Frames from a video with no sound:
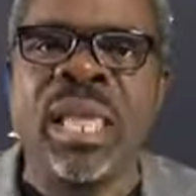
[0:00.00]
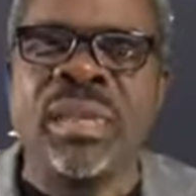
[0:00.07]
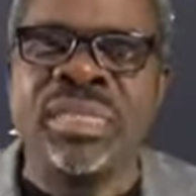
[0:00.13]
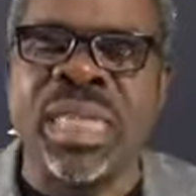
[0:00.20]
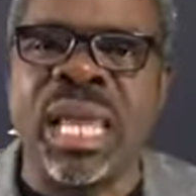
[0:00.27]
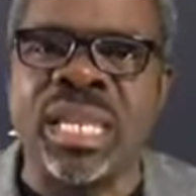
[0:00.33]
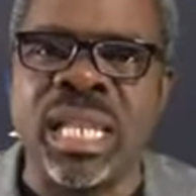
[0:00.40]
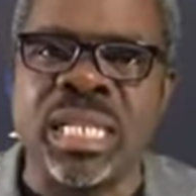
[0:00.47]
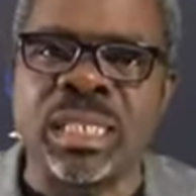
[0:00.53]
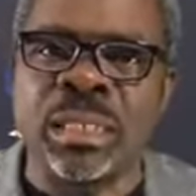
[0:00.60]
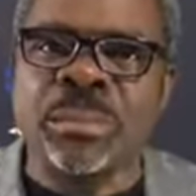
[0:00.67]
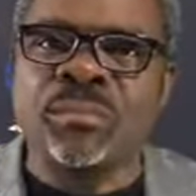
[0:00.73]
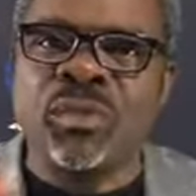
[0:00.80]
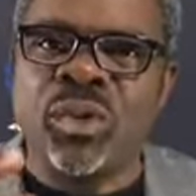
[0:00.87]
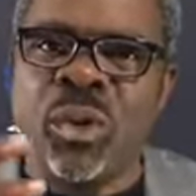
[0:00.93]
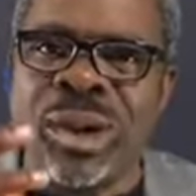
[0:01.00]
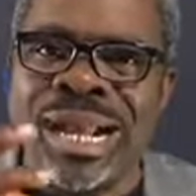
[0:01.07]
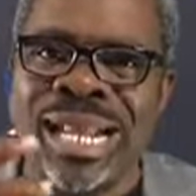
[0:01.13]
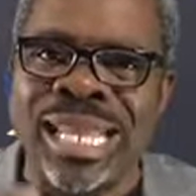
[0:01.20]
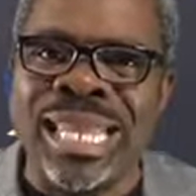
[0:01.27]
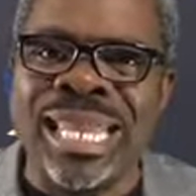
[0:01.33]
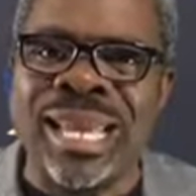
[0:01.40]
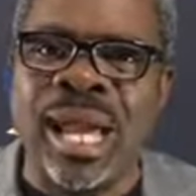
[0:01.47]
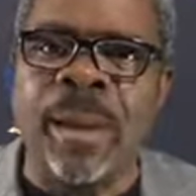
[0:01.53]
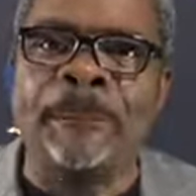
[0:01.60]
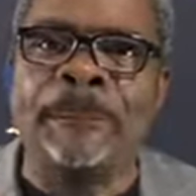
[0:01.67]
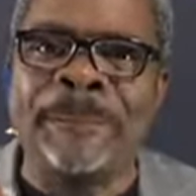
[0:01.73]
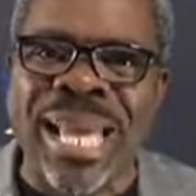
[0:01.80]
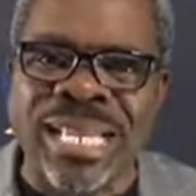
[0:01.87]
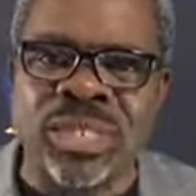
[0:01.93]
That is your clear
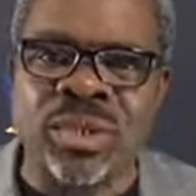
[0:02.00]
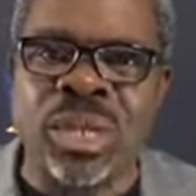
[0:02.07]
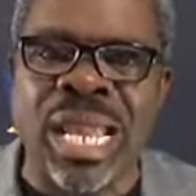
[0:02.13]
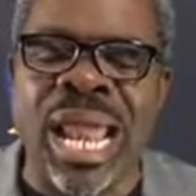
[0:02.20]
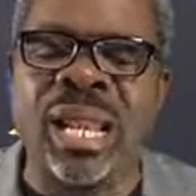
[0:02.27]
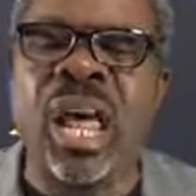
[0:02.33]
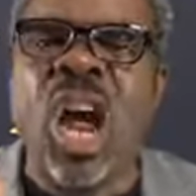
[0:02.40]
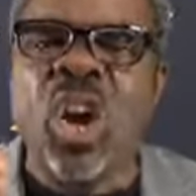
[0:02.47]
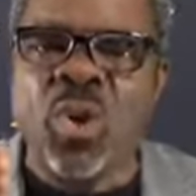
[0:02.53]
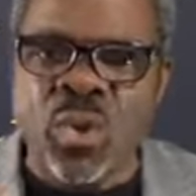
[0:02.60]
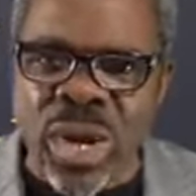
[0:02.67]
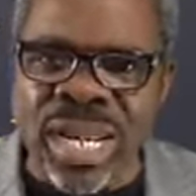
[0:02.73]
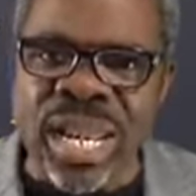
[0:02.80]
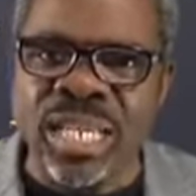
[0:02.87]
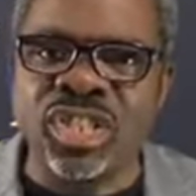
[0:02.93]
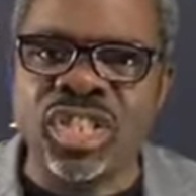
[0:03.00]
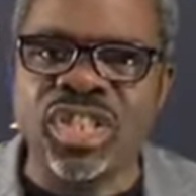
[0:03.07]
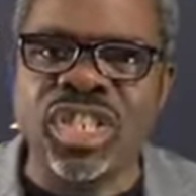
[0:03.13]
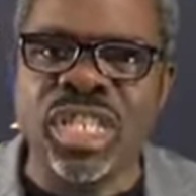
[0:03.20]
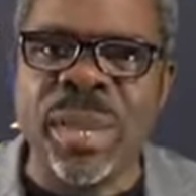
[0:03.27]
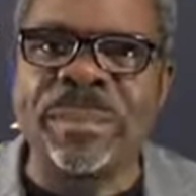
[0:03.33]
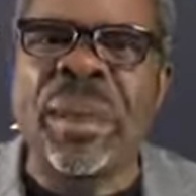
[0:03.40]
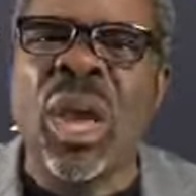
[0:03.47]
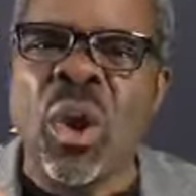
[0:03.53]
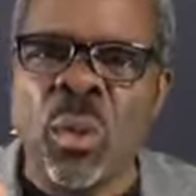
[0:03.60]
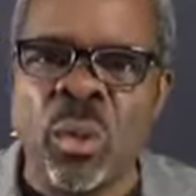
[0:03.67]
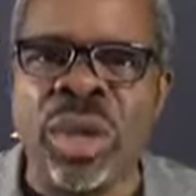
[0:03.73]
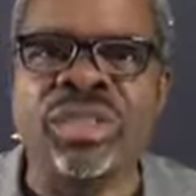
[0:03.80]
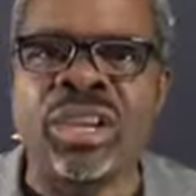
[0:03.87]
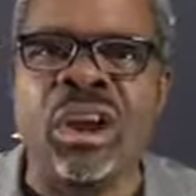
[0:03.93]
personal relationship
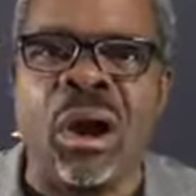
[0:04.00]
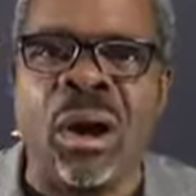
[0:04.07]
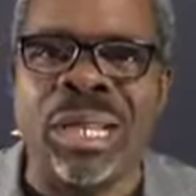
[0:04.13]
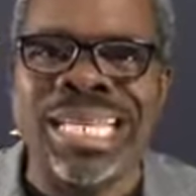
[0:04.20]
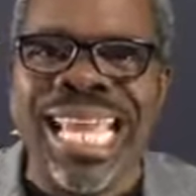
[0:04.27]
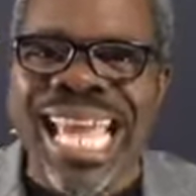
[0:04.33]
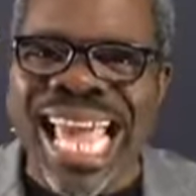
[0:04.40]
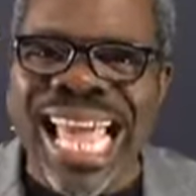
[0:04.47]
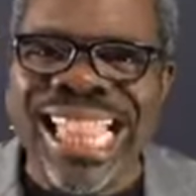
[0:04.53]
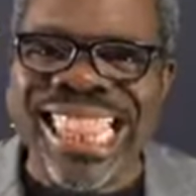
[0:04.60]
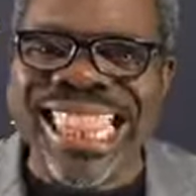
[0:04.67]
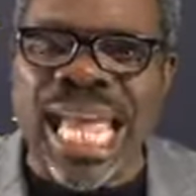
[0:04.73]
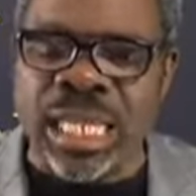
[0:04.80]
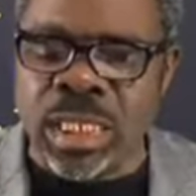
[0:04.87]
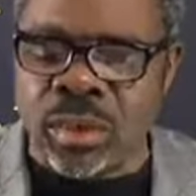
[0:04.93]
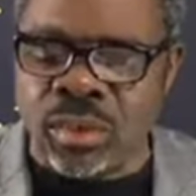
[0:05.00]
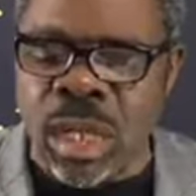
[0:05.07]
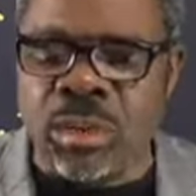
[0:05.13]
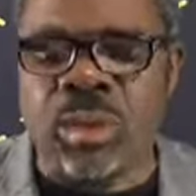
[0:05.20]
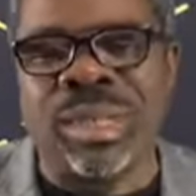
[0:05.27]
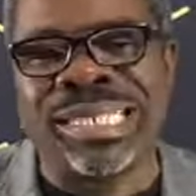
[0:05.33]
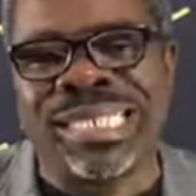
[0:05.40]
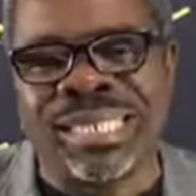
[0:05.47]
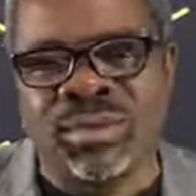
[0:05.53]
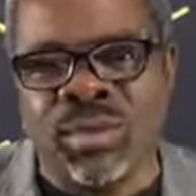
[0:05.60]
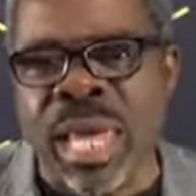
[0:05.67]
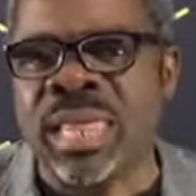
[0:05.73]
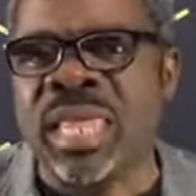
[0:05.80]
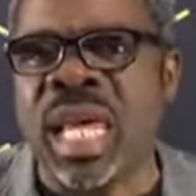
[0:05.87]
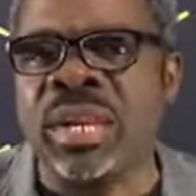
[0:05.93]
with God. And that is what will
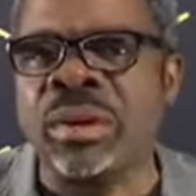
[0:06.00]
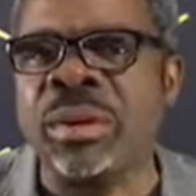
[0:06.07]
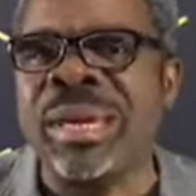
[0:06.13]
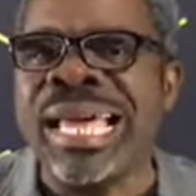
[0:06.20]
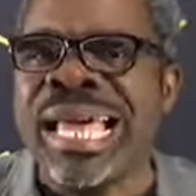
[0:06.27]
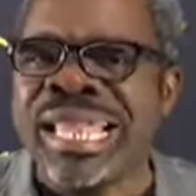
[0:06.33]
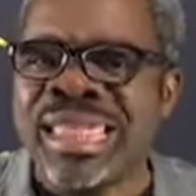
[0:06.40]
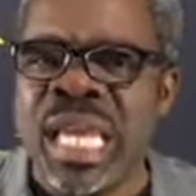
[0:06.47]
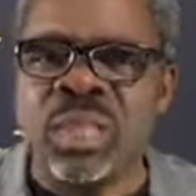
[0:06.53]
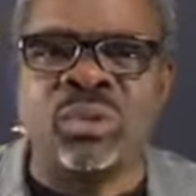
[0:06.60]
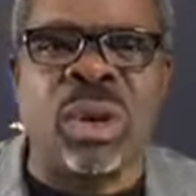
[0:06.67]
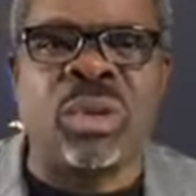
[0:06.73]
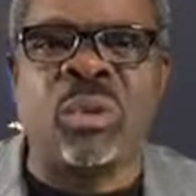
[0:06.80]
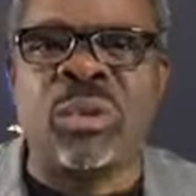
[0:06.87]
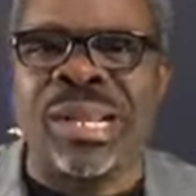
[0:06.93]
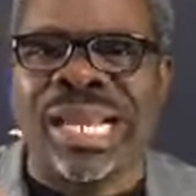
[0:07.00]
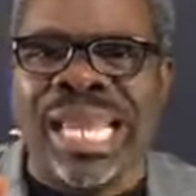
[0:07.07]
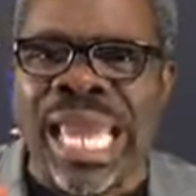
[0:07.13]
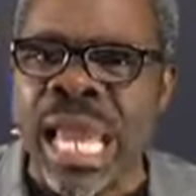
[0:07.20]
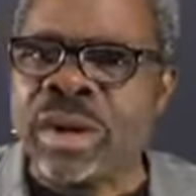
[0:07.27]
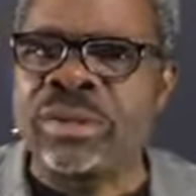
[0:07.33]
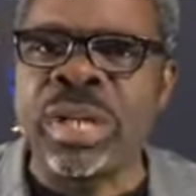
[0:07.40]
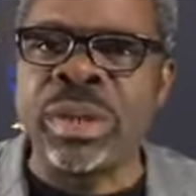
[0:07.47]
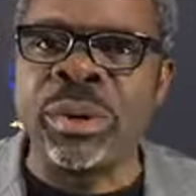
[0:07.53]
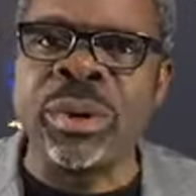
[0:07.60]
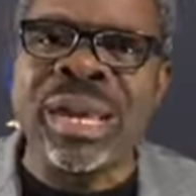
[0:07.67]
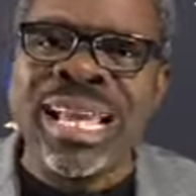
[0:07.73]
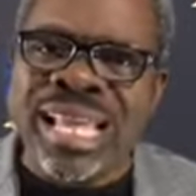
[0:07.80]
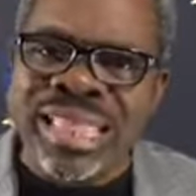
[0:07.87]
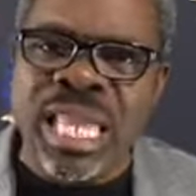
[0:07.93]
strengthen you. That's what will carry
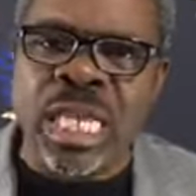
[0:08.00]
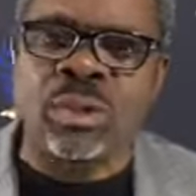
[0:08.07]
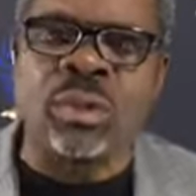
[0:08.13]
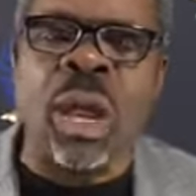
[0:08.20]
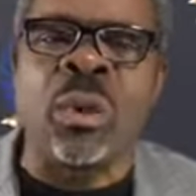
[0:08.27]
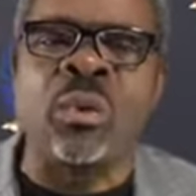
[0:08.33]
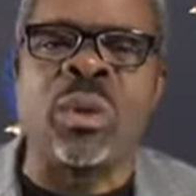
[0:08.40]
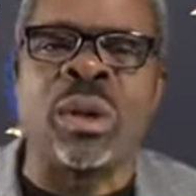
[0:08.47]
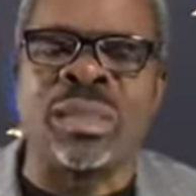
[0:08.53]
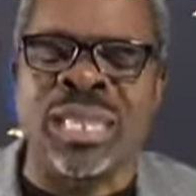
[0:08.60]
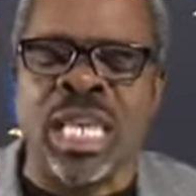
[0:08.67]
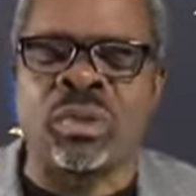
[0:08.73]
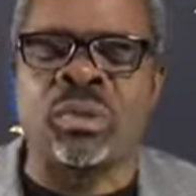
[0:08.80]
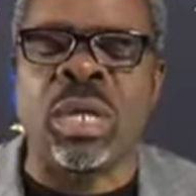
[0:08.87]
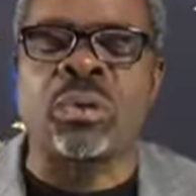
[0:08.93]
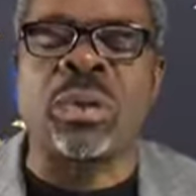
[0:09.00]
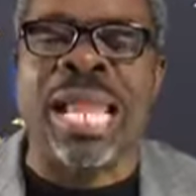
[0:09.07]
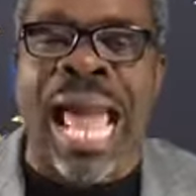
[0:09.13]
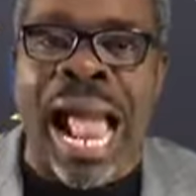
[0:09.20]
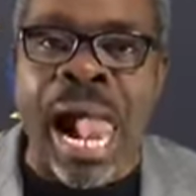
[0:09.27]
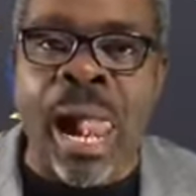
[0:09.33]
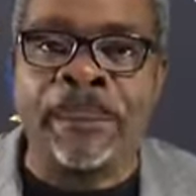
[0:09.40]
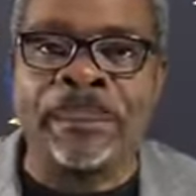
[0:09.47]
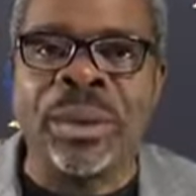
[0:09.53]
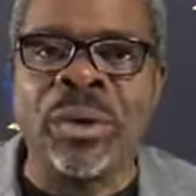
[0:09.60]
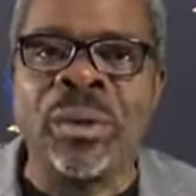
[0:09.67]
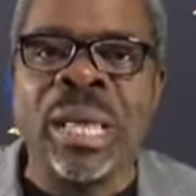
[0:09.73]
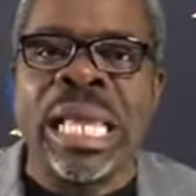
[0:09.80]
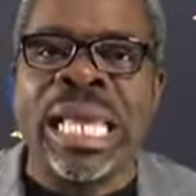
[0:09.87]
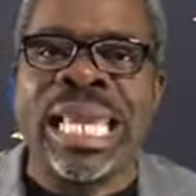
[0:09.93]
you. That's what will help
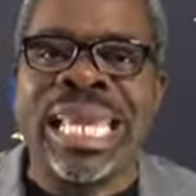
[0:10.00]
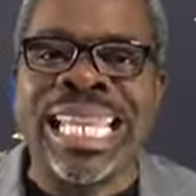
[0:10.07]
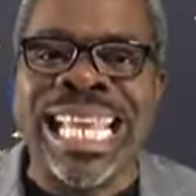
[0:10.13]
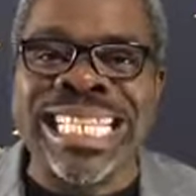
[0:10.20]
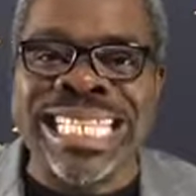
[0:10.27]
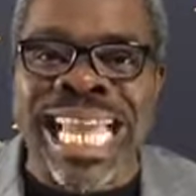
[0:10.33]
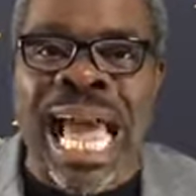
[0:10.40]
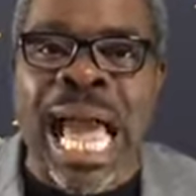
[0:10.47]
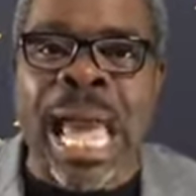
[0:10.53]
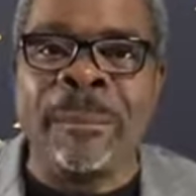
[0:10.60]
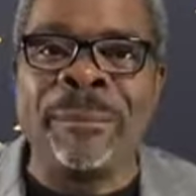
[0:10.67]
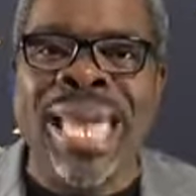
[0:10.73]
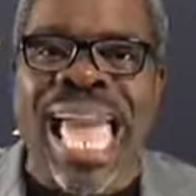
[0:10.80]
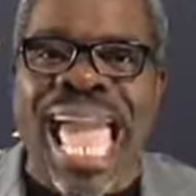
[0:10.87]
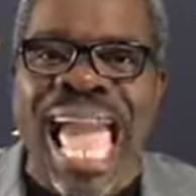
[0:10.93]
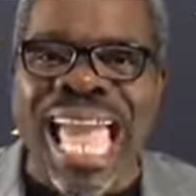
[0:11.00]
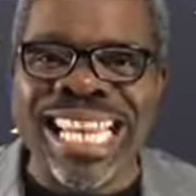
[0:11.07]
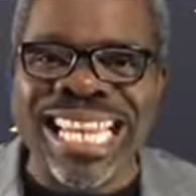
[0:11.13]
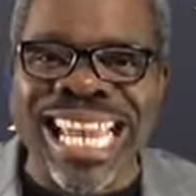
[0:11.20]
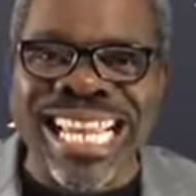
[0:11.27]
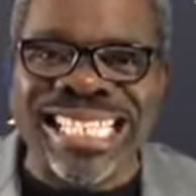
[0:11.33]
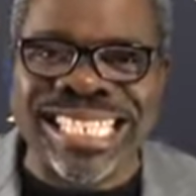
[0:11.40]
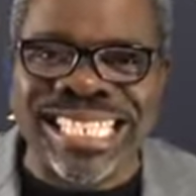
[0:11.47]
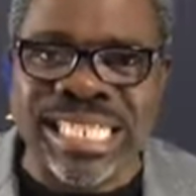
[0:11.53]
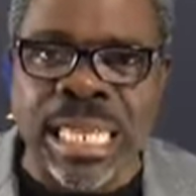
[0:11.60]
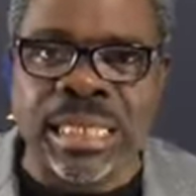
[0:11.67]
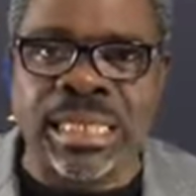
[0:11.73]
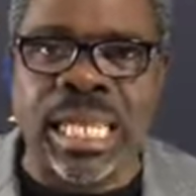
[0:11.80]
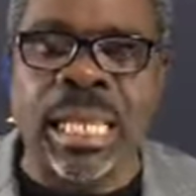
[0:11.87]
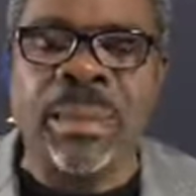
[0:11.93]
you in a time and in a
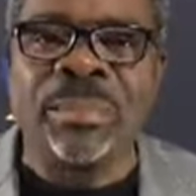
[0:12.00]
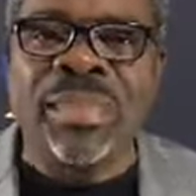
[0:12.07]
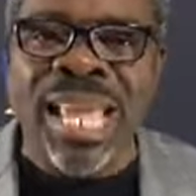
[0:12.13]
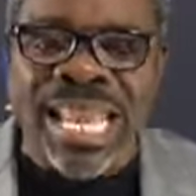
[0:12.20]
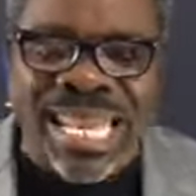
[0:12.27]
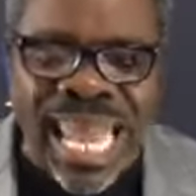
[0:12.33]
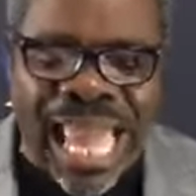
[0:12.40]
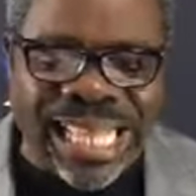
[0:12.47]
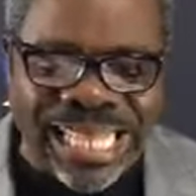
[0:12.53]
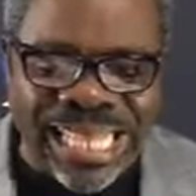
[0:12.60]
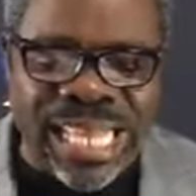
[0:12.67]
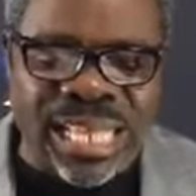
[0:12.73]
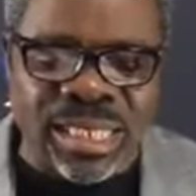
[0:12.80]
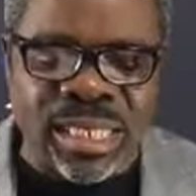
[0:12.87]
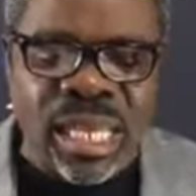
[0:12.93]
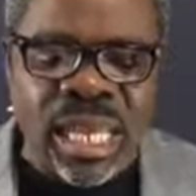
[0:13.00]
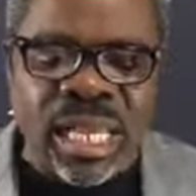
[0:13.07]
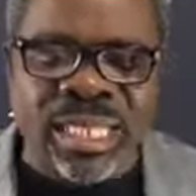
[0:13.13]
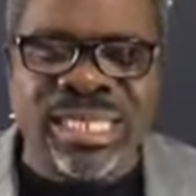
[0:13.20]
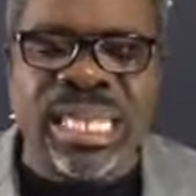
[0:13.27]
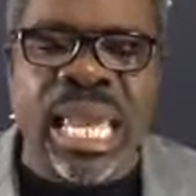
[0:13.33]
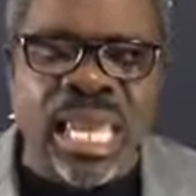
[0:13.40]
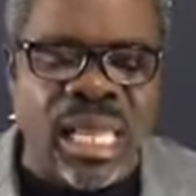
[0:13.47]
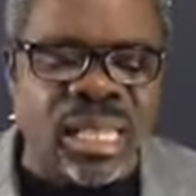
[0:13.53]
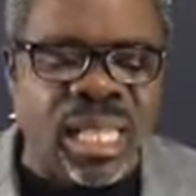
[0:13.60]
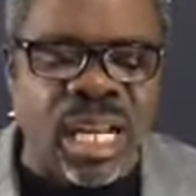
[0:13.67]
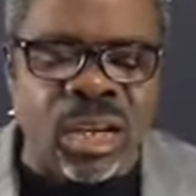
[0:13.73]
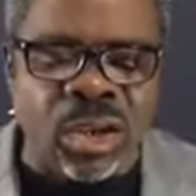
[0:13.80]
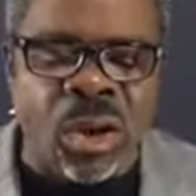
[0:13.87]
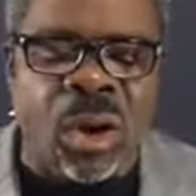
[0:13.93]
season like this. Saying, the
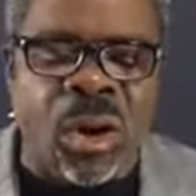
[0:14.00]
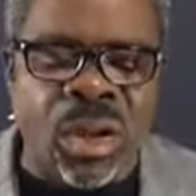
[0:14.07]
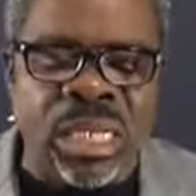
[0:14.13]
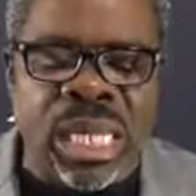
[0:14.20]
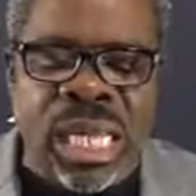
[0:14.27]
Lord